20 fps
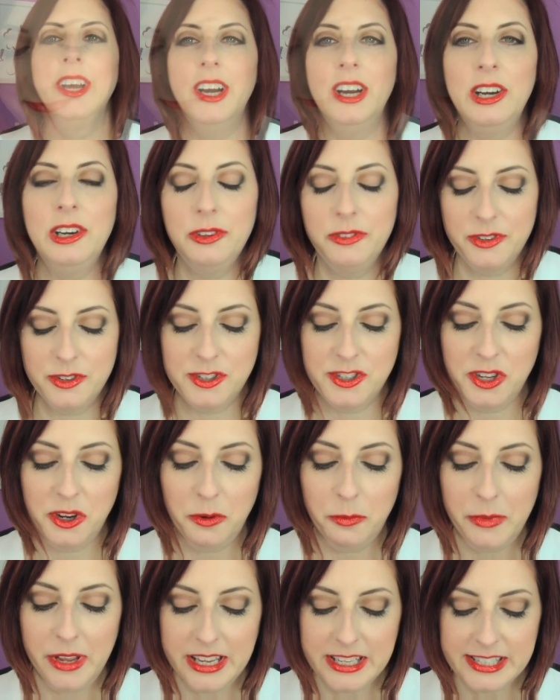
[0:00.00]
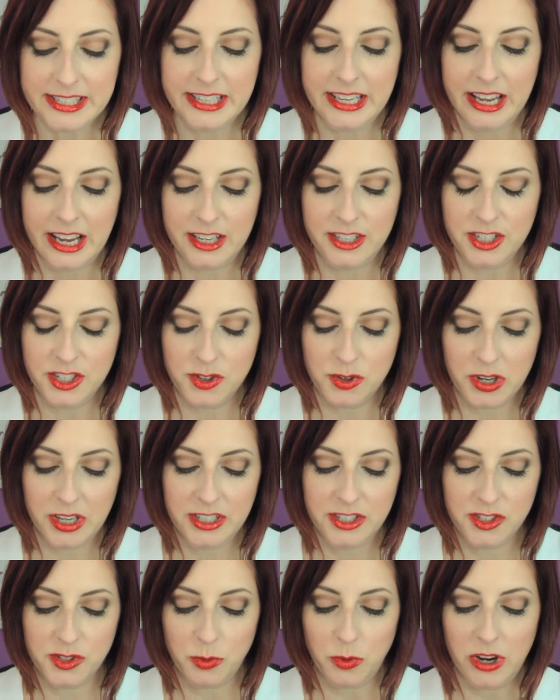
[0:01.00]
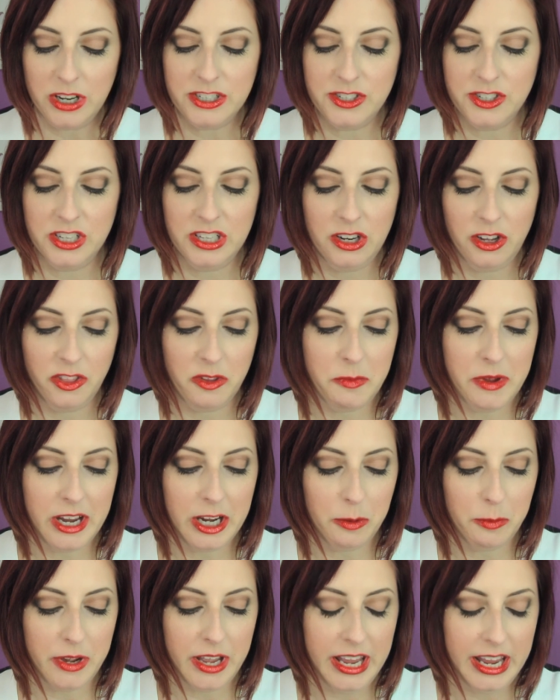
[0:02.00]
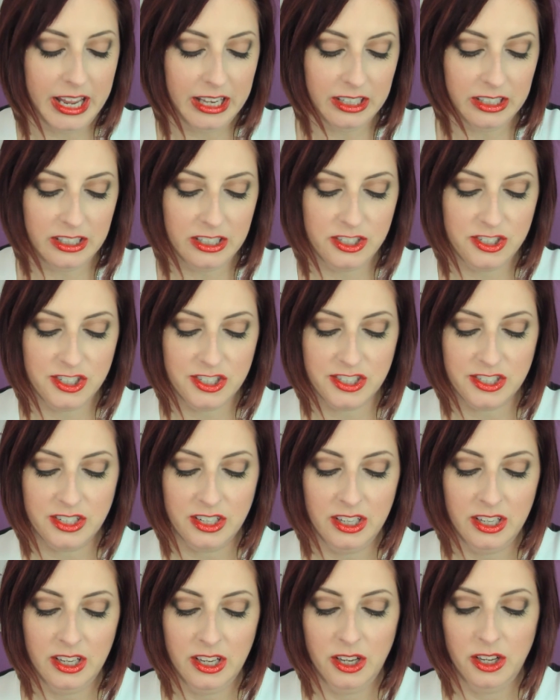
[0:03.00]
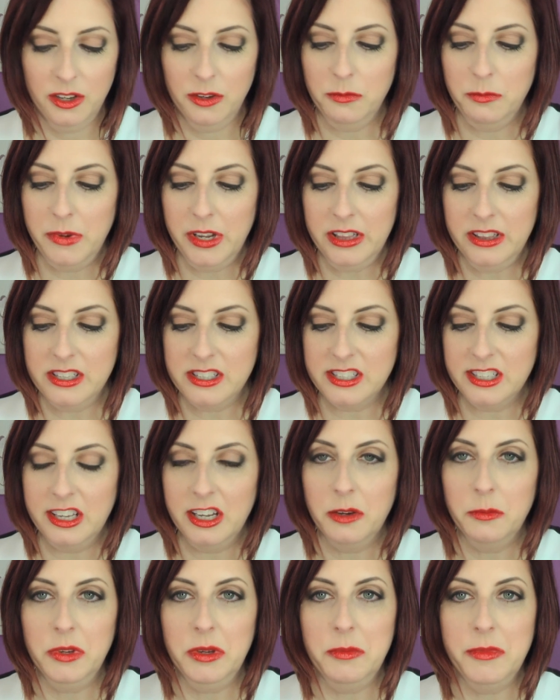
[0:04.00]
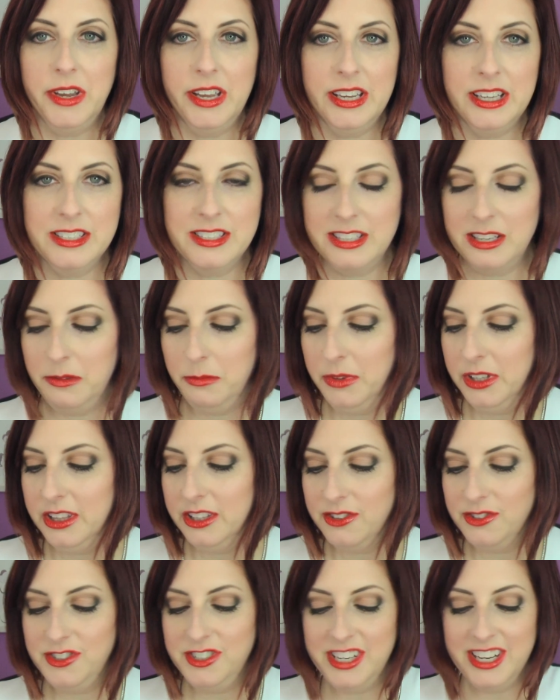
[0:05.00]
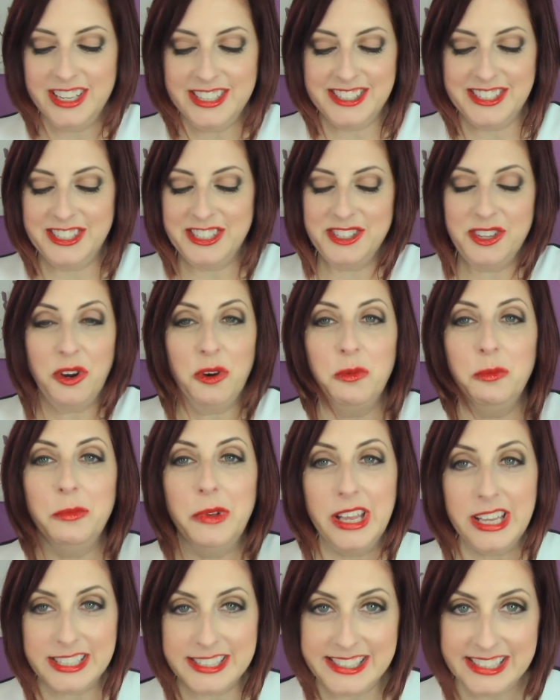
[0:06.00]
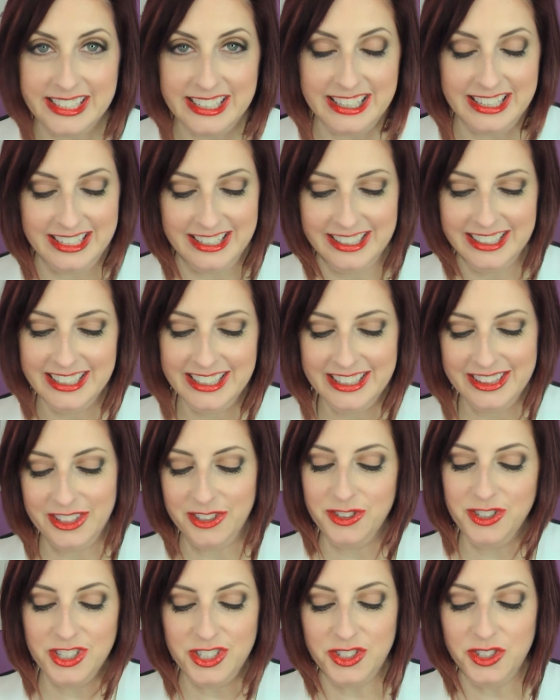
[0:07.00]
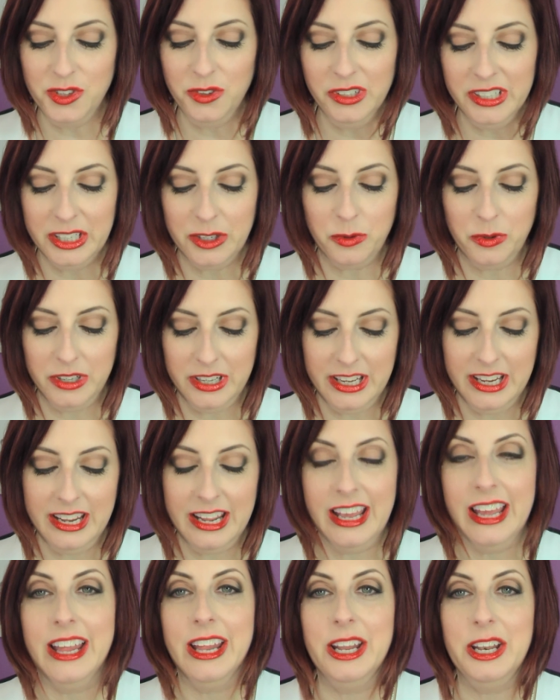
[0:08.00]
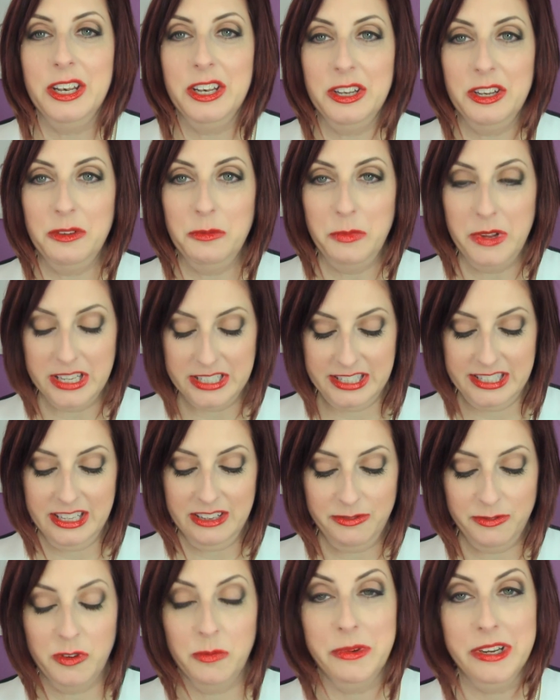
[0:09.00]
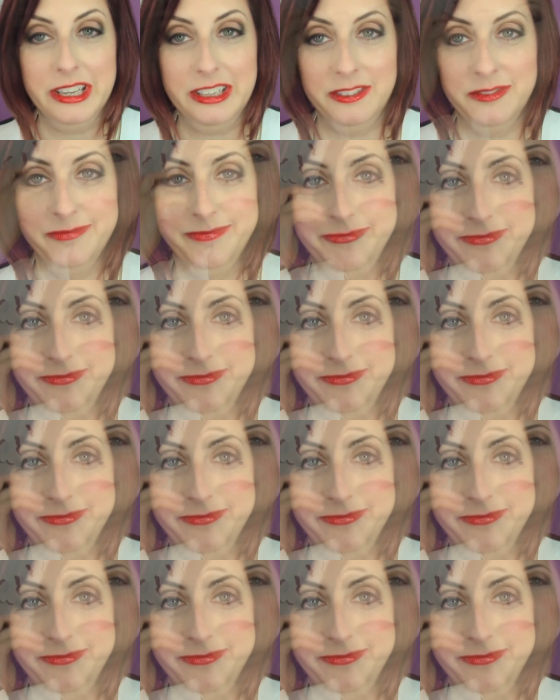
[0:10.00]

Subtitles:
Oh, they're so messy. I just tried to swatch it on the back of my hand, and it just made this gummy mess. I mean, they're just so messy. They're just too liquidy and messy for me.